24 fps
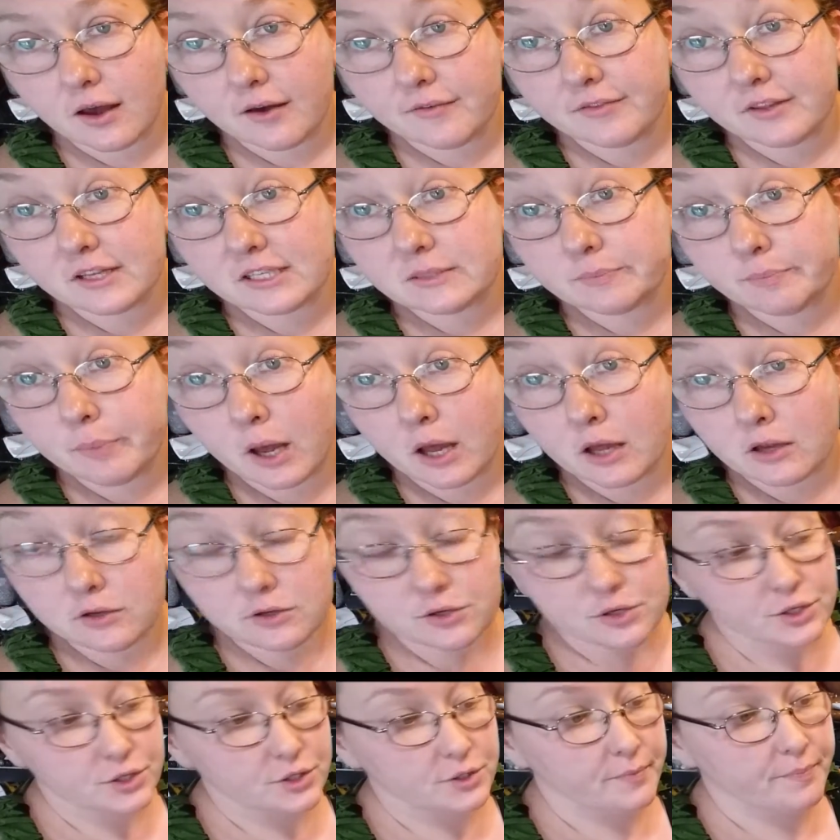of this
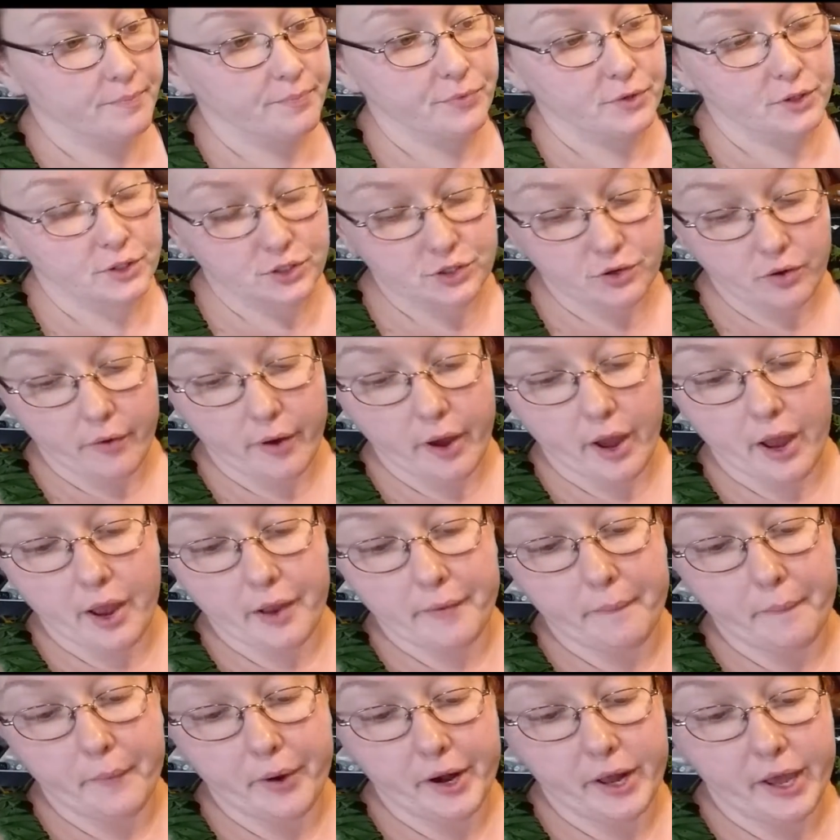punch. So I
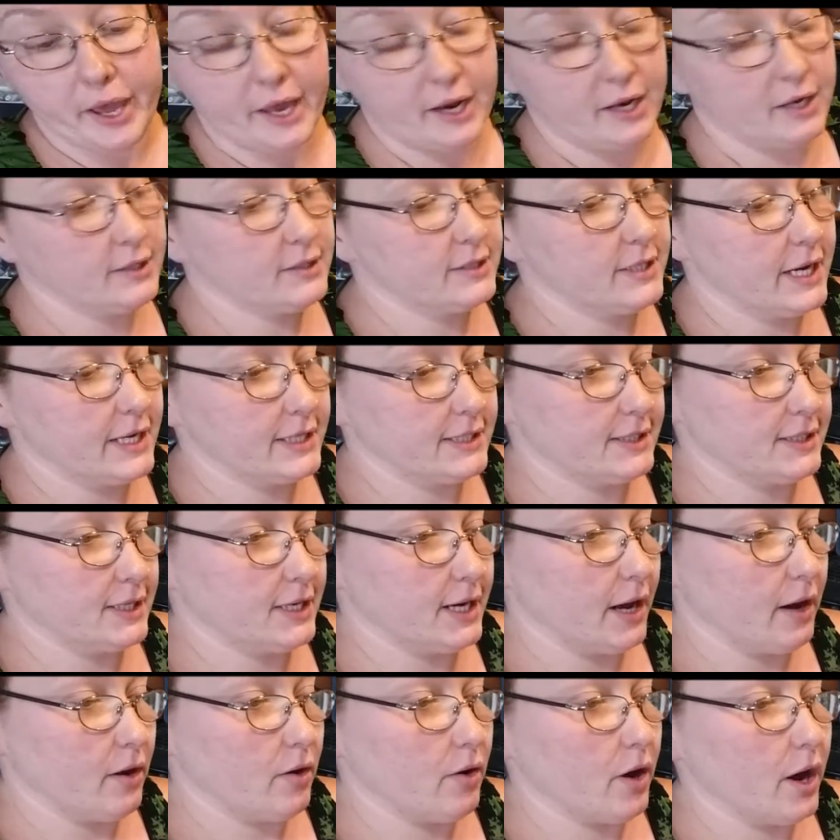went ahead and tested
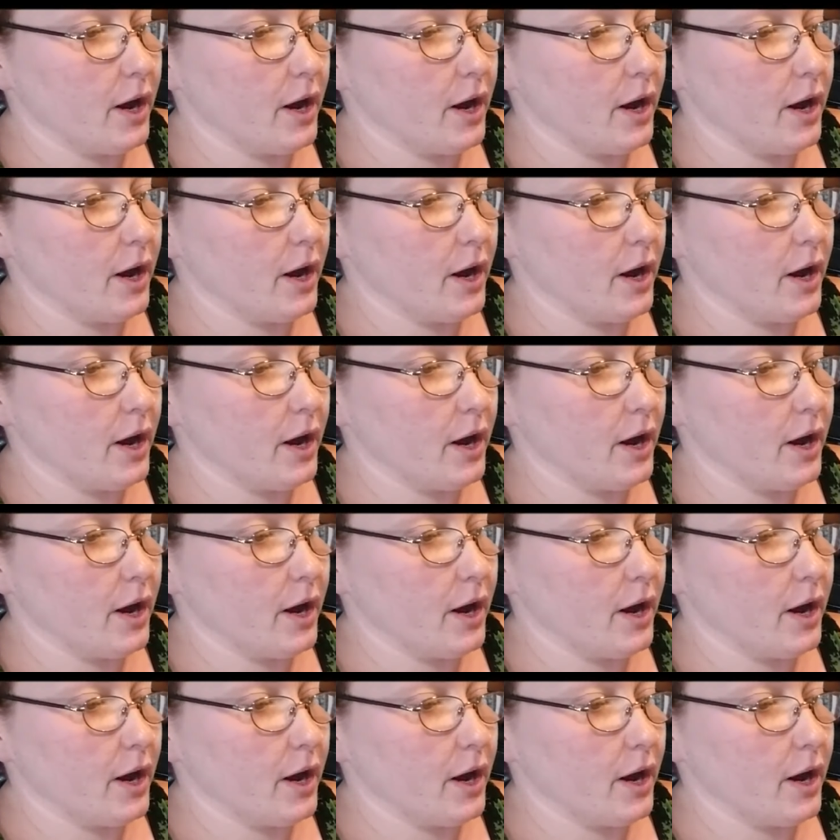out.